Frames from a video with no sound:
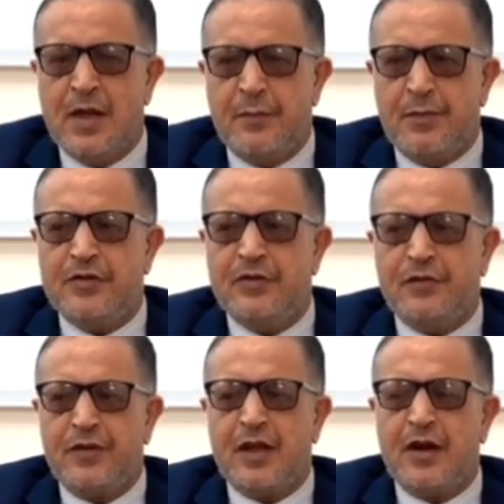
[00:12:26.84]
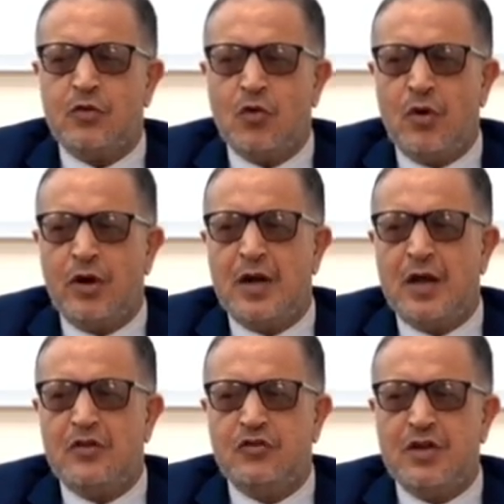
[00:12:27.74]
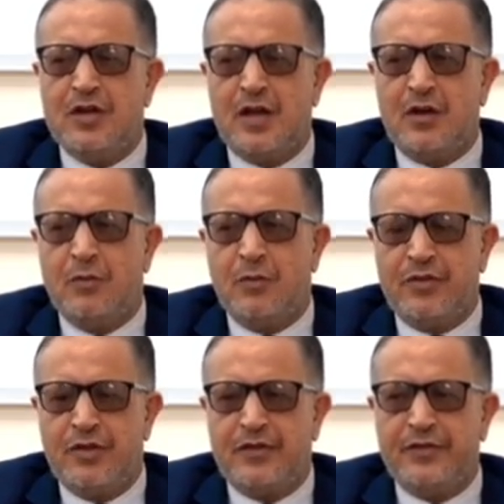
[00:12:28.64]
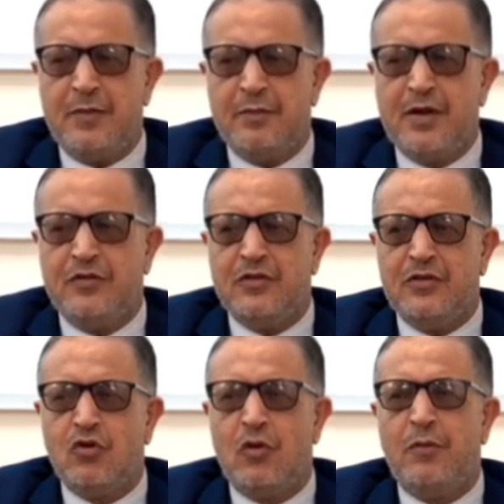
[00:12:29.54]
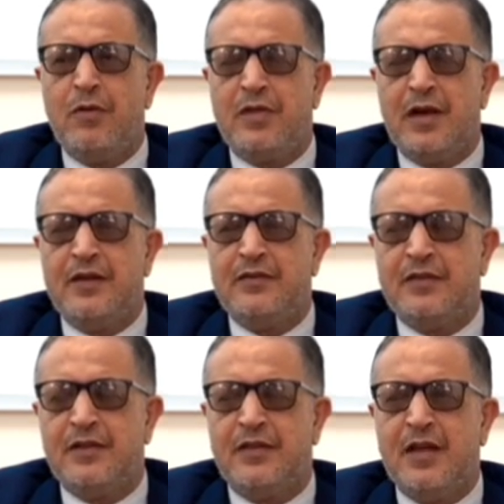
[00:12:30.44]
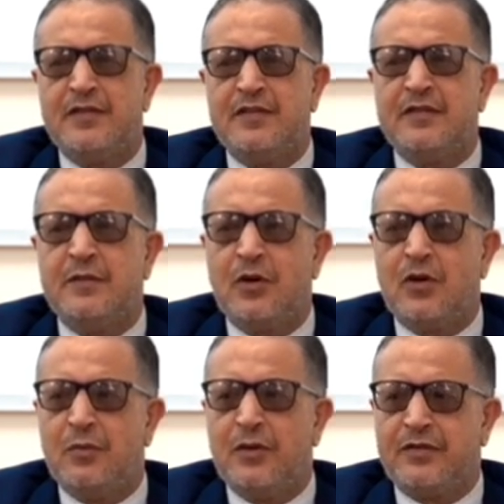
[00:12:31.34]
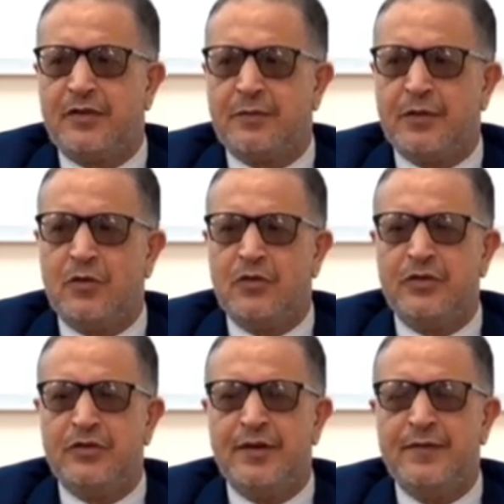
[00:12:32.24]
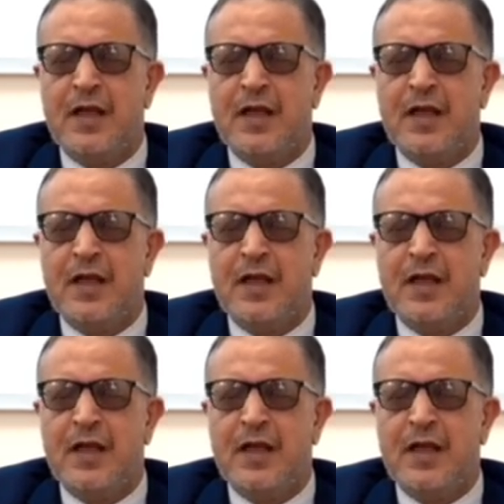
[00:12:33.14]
Presence of recurrent oral and genital. In the same patient, top on the list is the systemic lupus erythematosus.